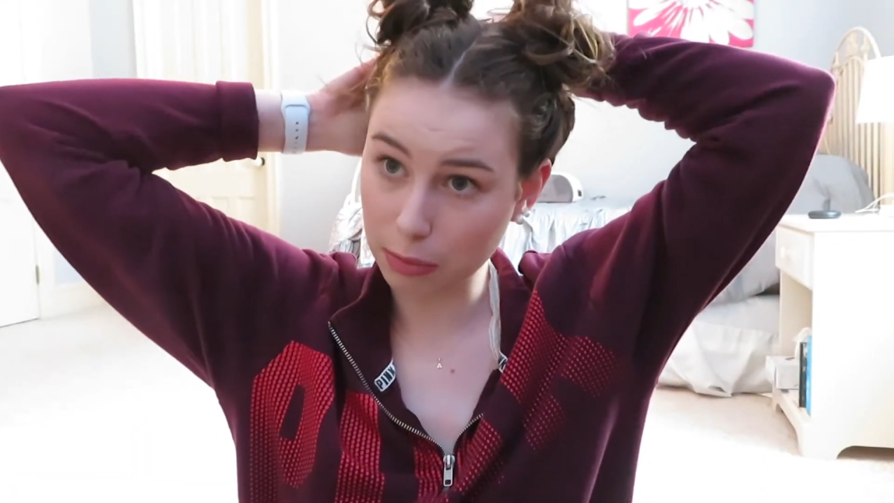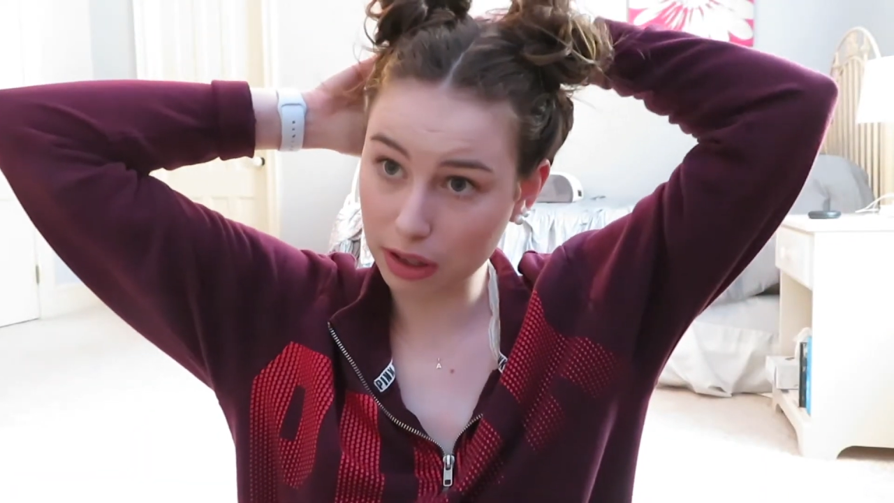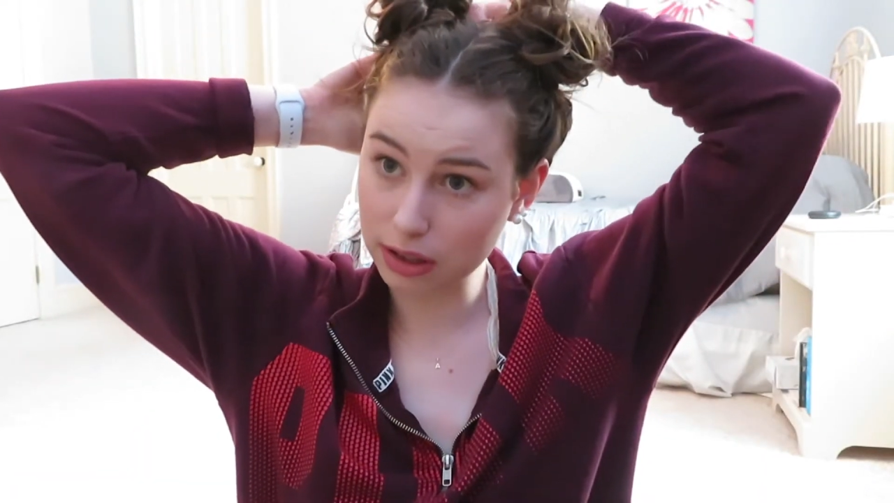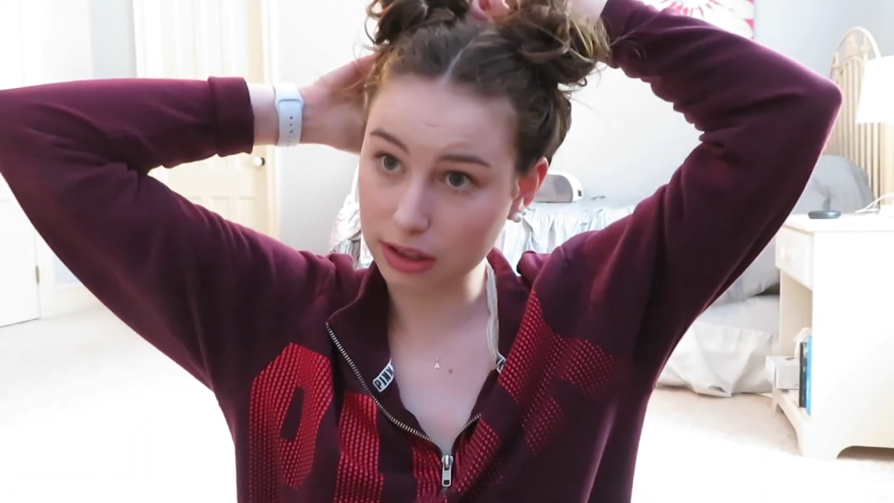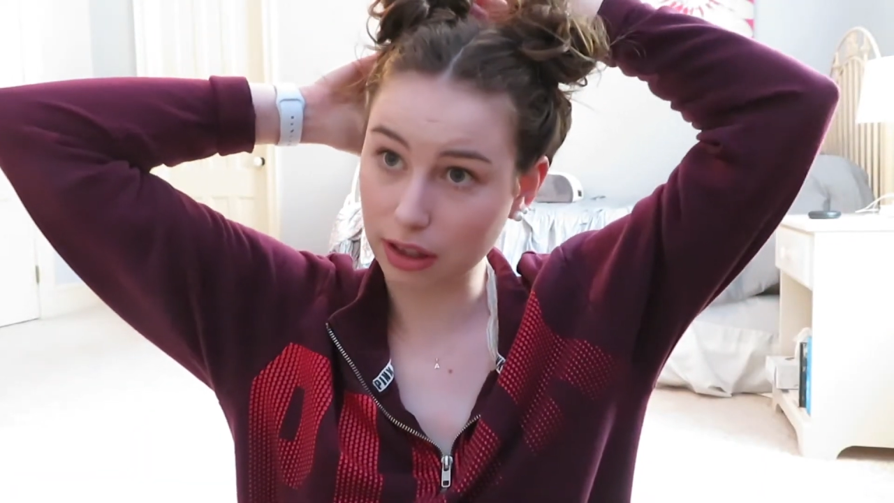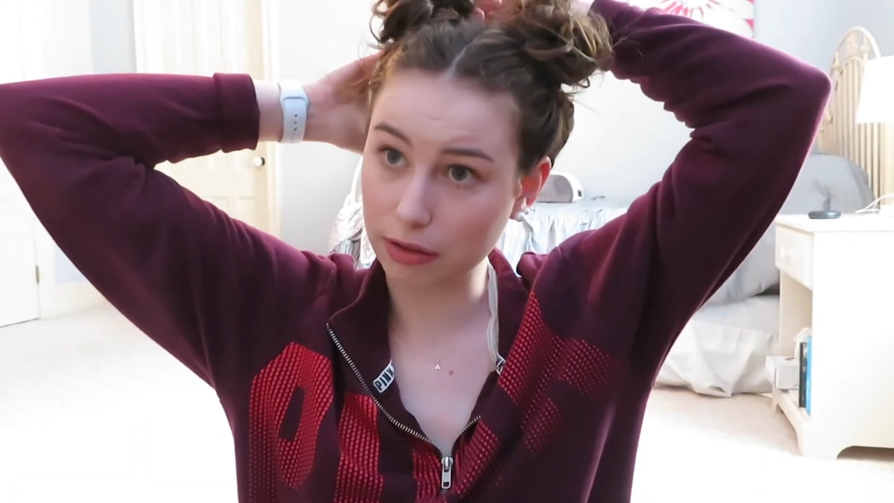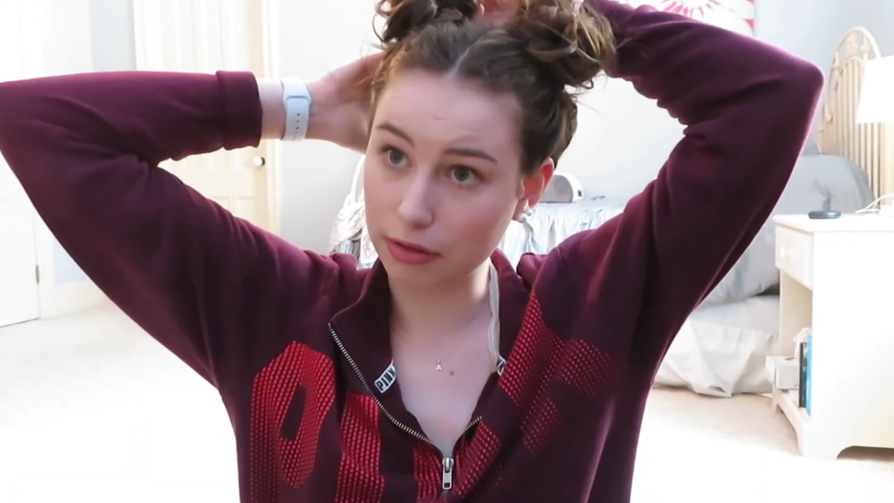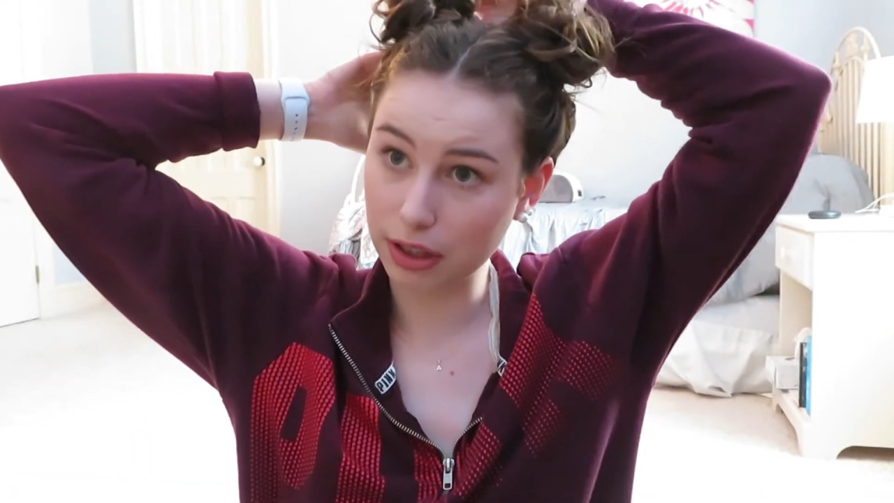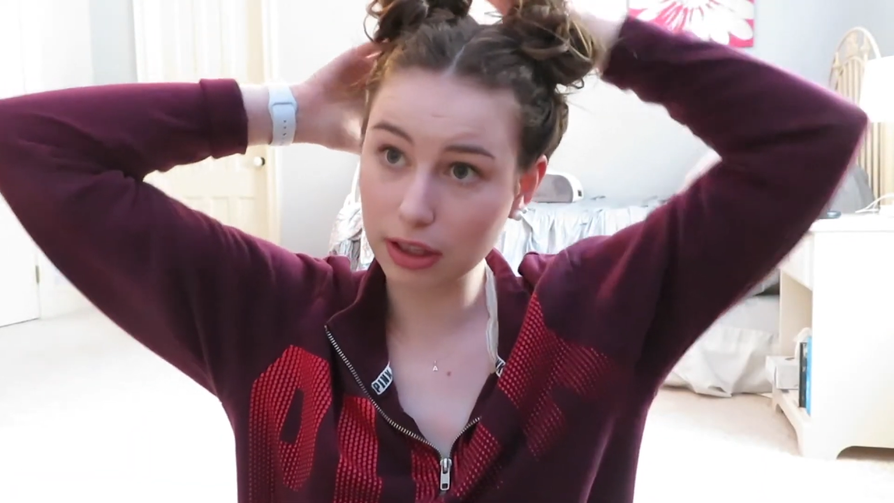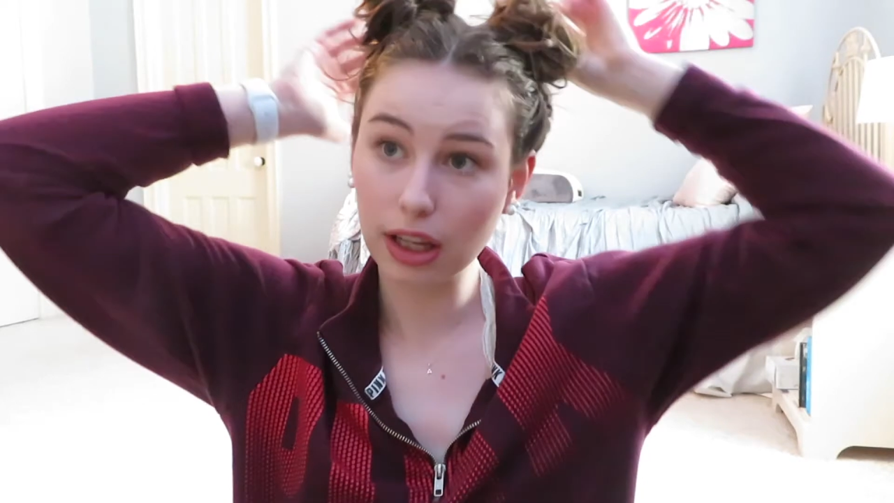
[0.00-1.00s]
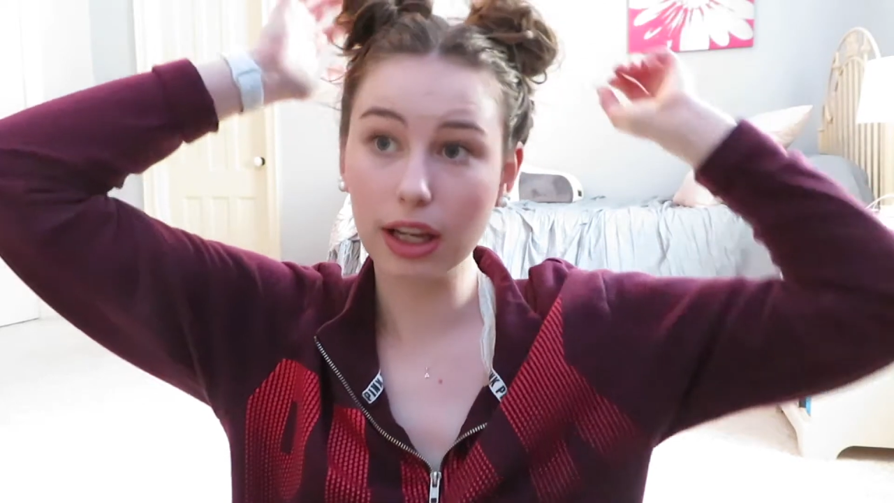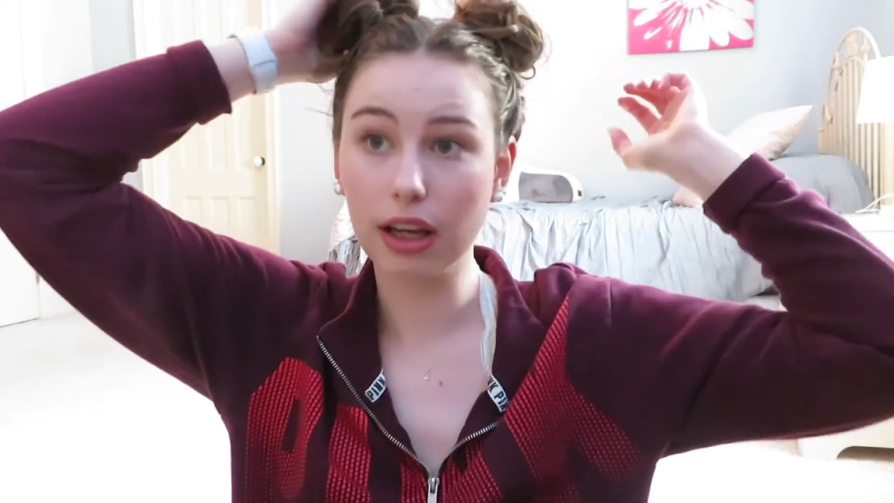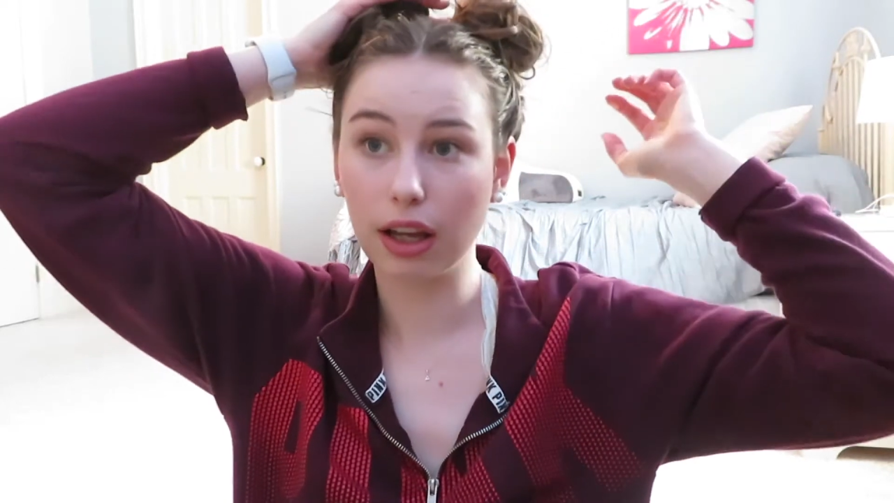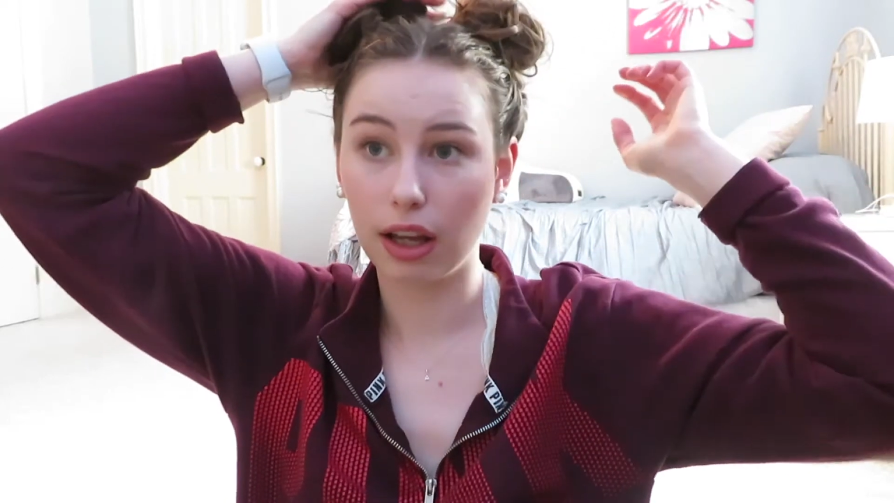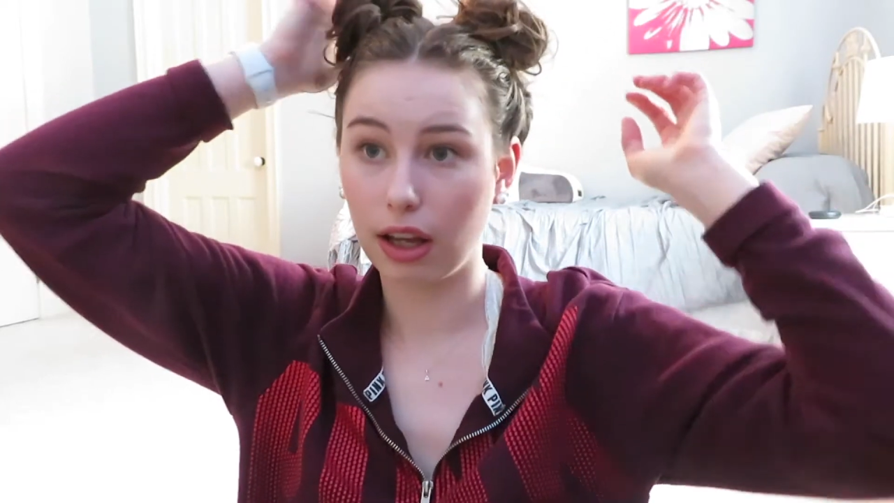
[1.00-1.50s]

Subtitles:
buns because I feel like